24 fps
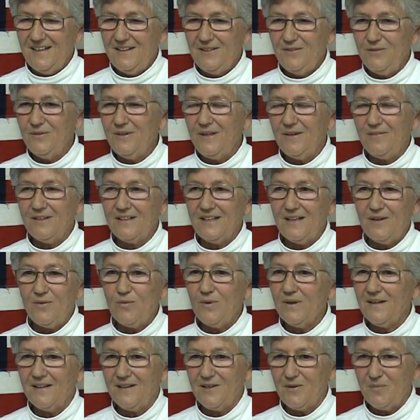And you never get
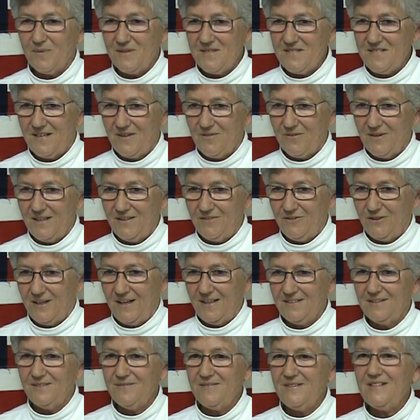100%
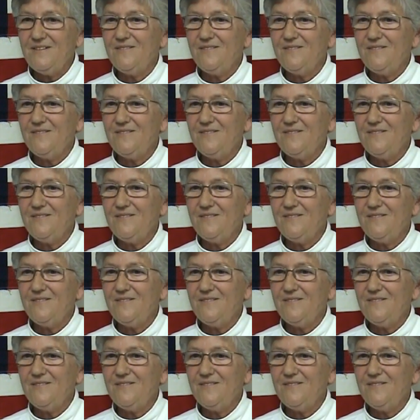retroactive,